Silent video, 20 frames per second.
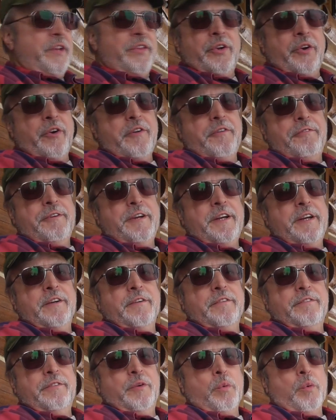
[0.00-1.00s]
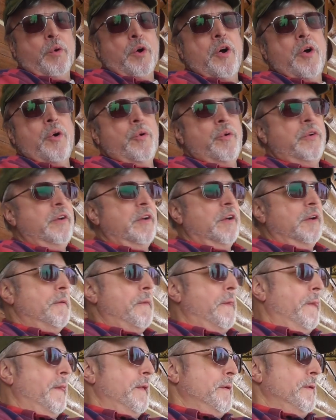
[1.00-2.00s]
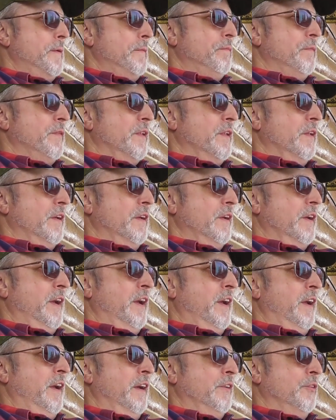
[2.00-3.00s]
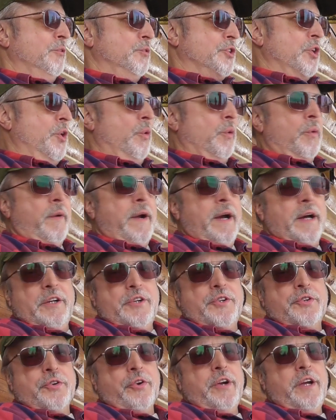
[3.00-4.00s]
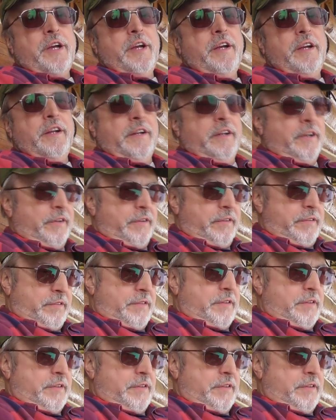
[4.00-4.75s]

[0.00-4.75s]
30 feet of the road and was going around a tree, and the